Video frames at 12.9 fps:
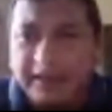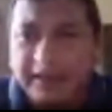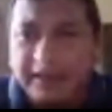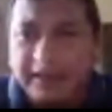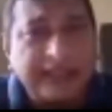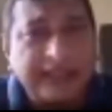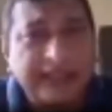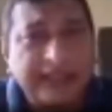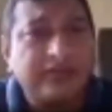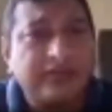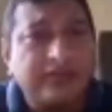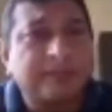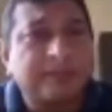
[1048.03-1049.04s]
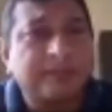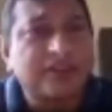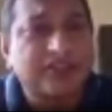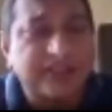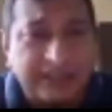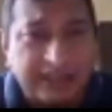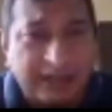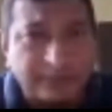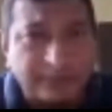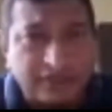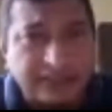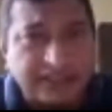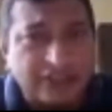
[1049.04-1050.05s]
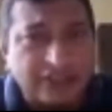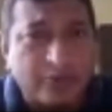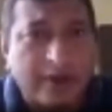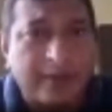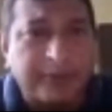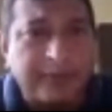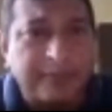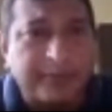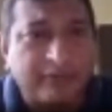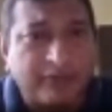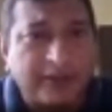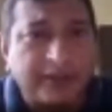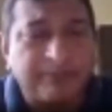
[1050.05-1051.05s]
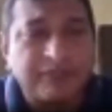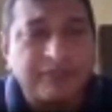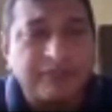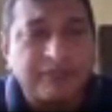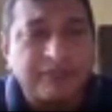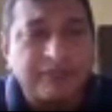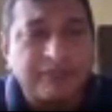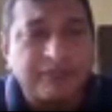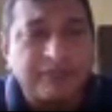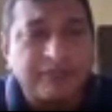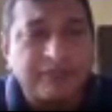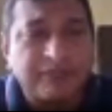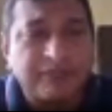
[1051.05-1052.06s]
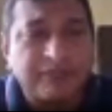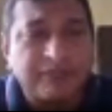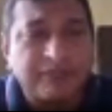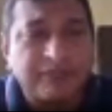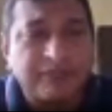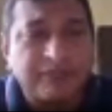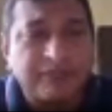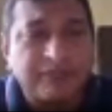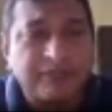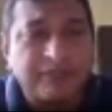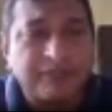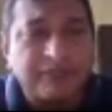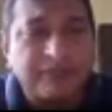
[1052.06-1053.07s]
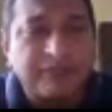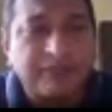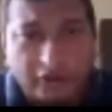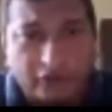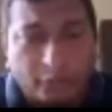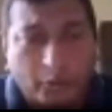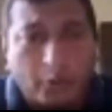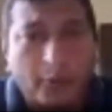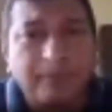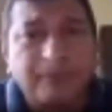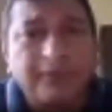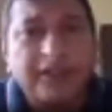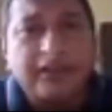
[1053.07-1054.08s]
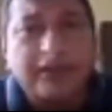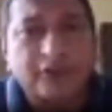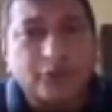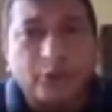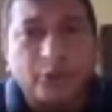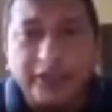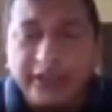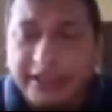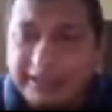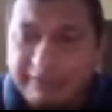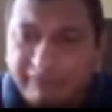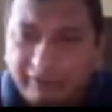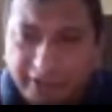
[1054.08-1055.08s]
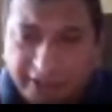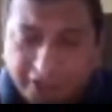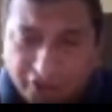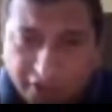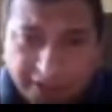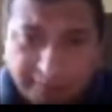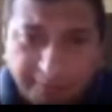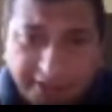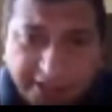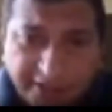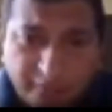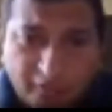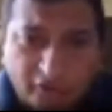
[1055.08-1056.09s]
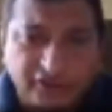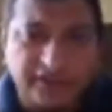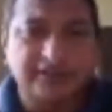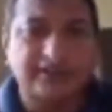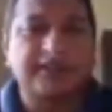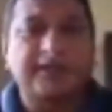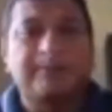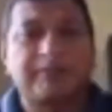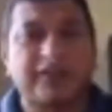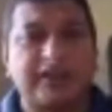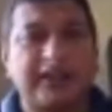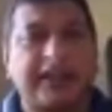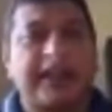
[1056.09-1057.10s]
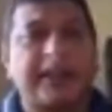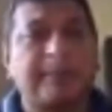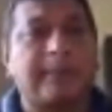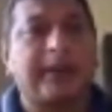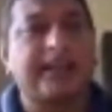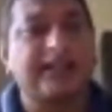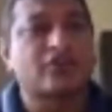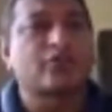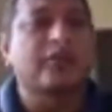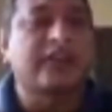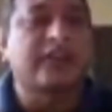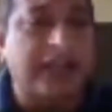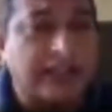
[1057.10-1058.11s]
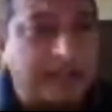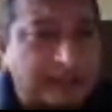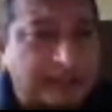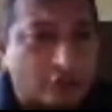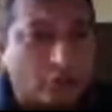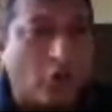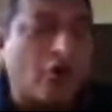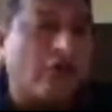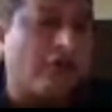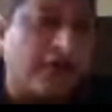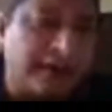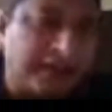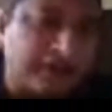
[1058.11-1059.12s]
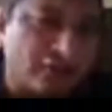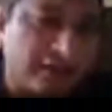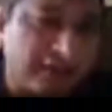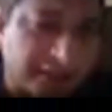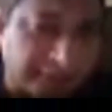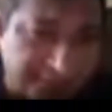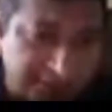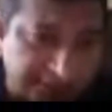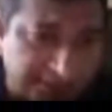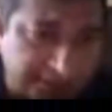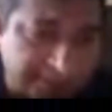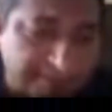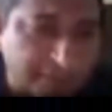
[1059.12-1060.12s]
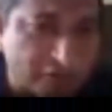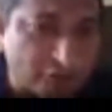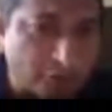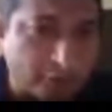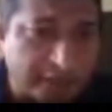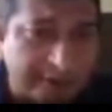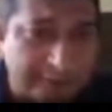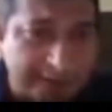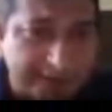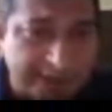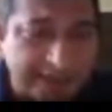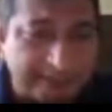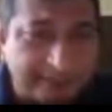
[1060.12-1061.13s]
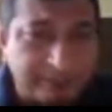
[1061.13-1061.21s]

there were circumstances where people were pushing to withdraw. So the financial intermediary was again placed with another strong financial intermediary. So they've been